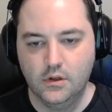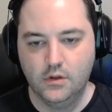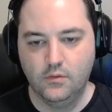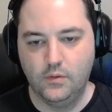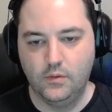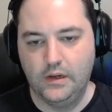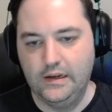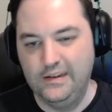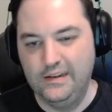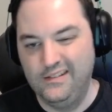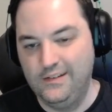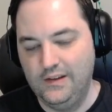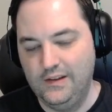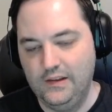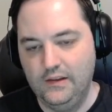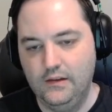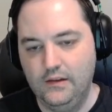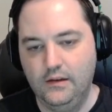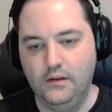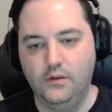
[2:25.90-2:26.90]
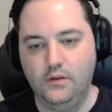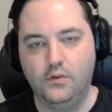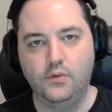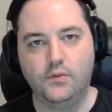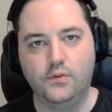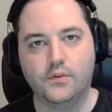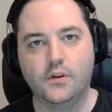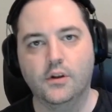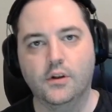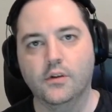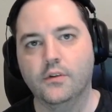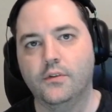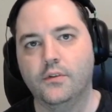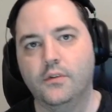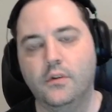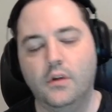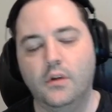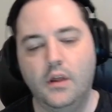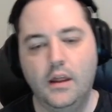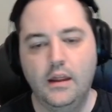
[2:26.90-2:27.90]
We need 10 in two cells,
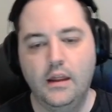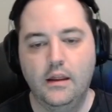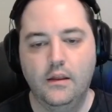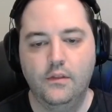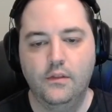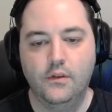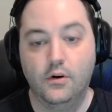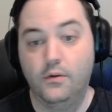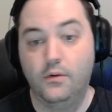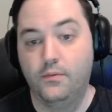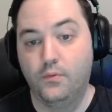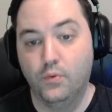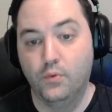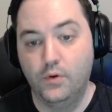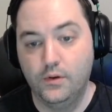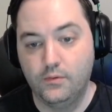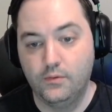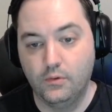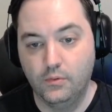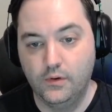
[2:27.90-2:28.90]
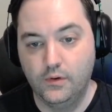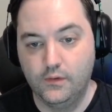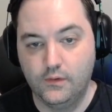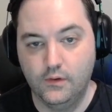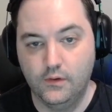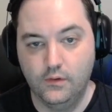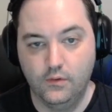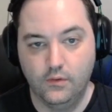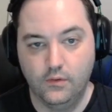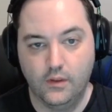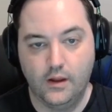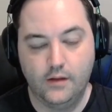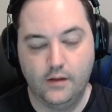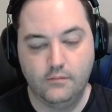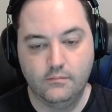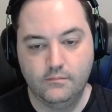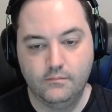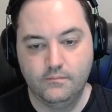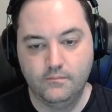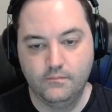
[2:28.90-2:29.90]
and there are 4 different ways to do that.
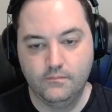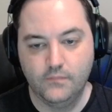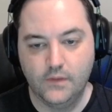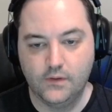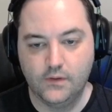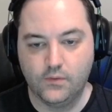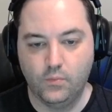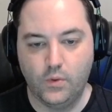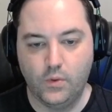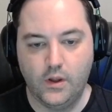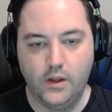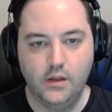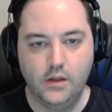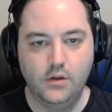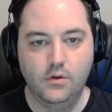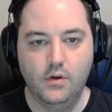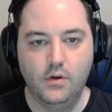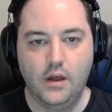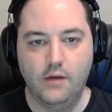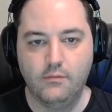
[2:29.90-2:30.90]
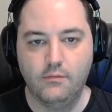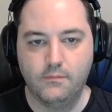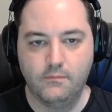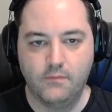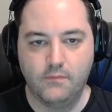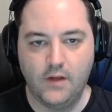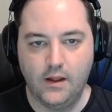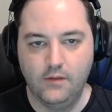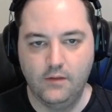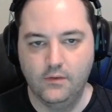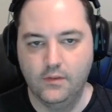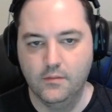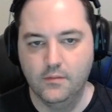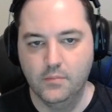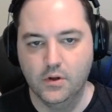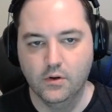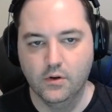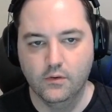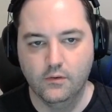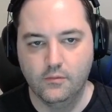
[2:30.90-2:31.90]
That's why you have 5 in the
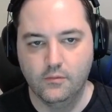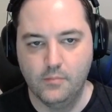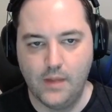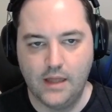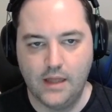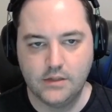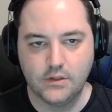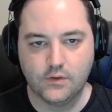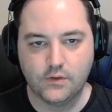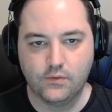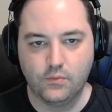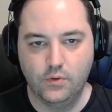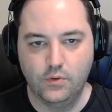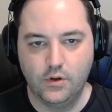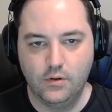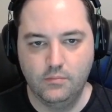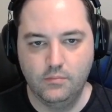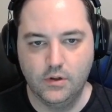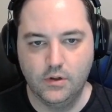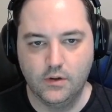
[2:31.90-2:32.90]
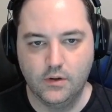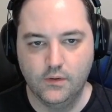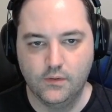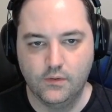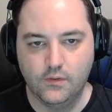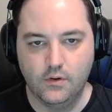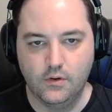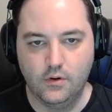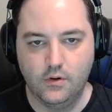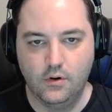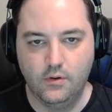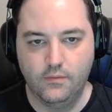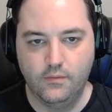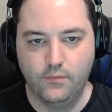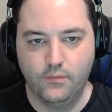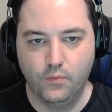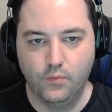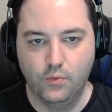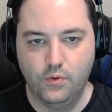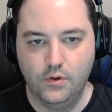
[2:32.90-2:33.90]
middle of a magic square, because there are
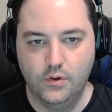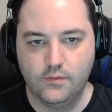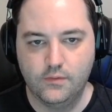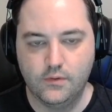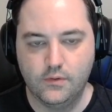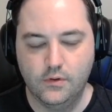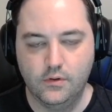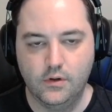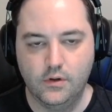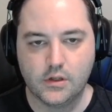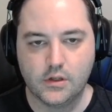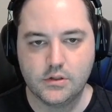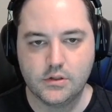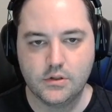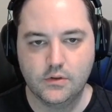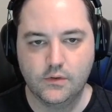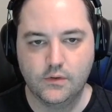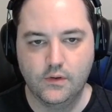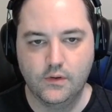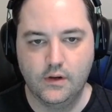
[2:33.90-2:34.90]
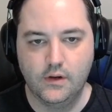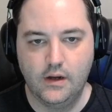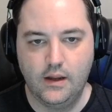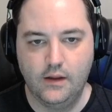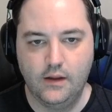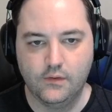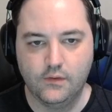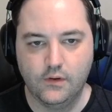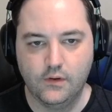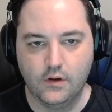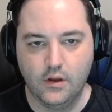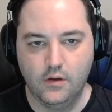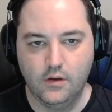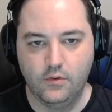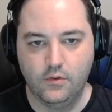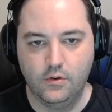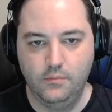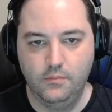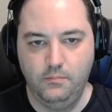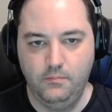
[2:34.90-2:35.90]
4 different directions that it has to
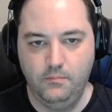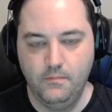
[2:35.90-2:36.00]
cover.